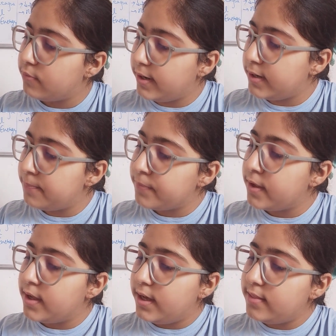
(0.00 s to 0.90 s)
right?
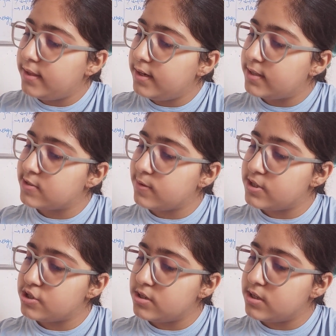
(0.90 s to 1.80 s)
And then next
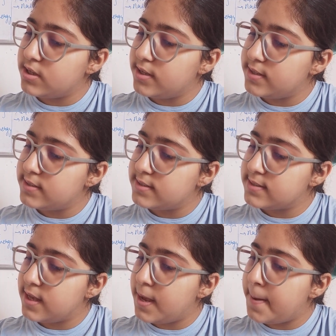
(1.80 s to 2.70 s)
question is,